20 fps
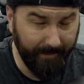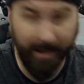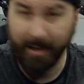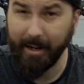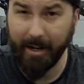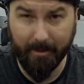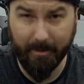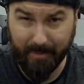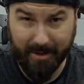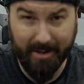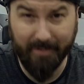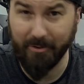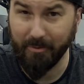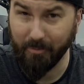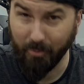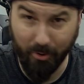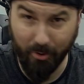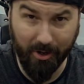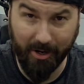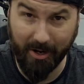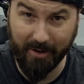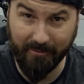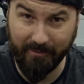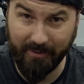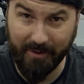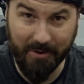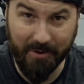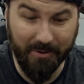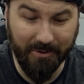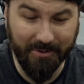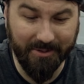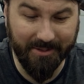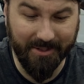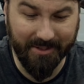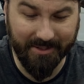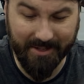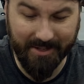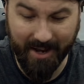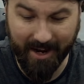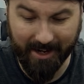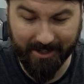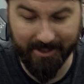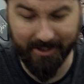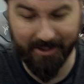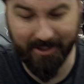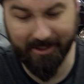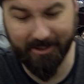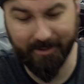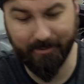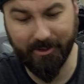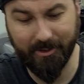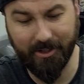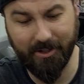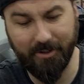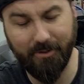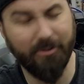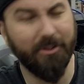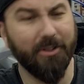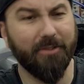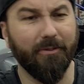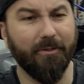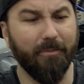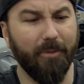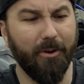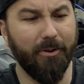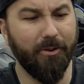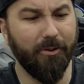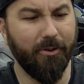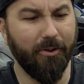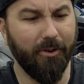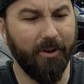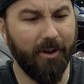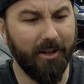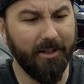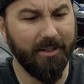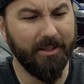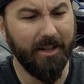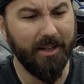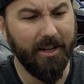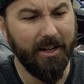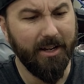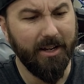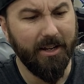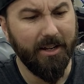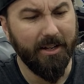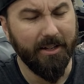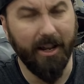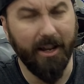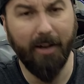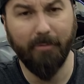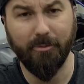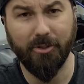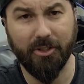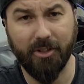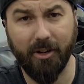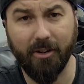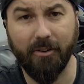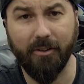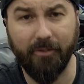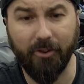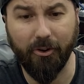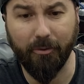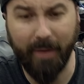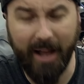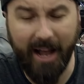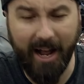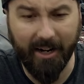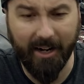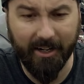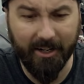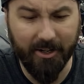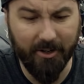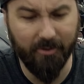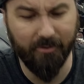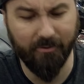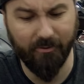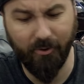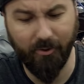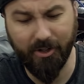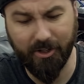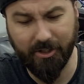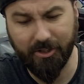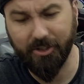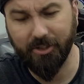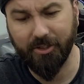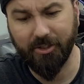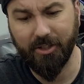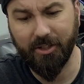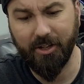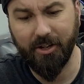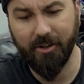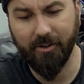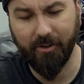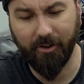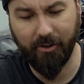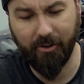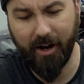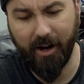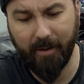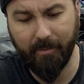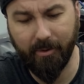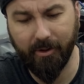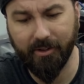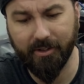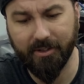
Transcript: That had me even more confused. Does he actually think someone's going to use this for motocross? Now I'm just starting to feel bad. I don't want to just sit here and crap on